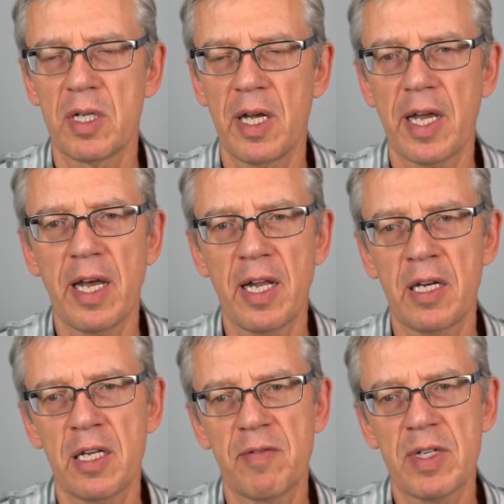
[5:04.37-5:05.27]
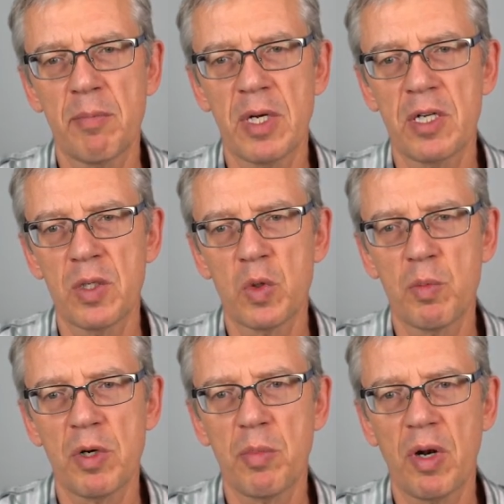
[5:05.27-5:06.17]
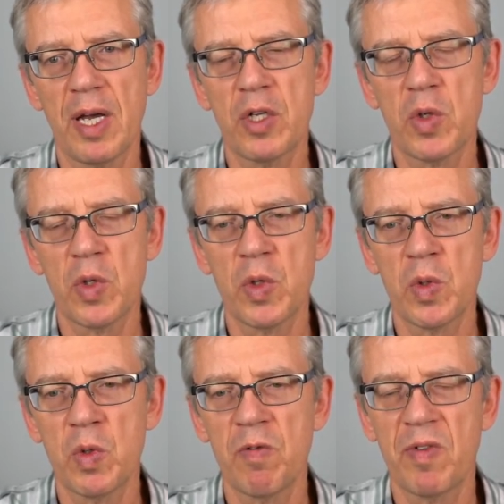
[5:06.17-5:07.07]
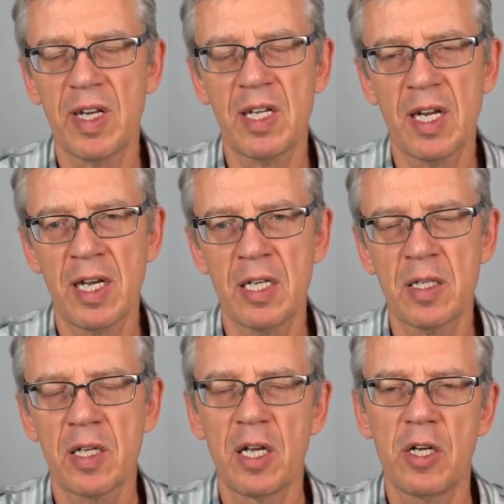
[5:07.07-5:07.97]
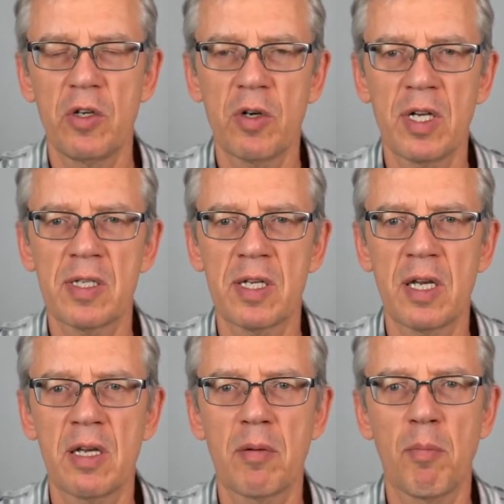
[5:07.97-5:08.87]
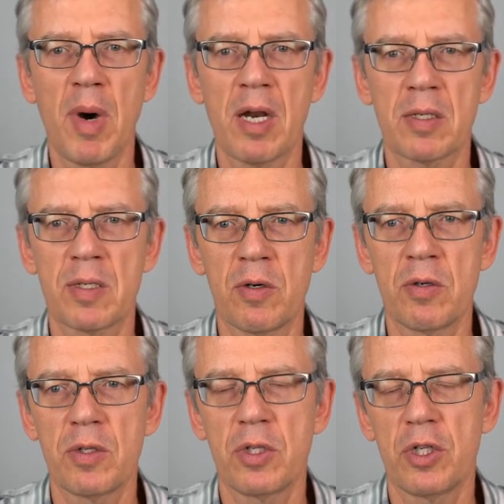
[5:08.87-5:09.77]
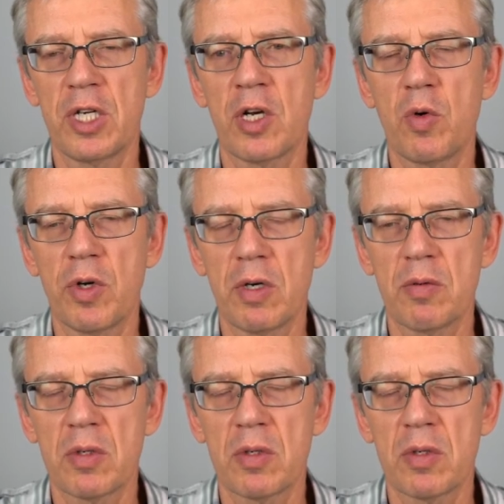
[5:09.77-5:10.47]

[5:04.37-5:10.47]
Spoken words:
Again, if somebody is super polite to you, very nice, you can say bardzo dziękuję.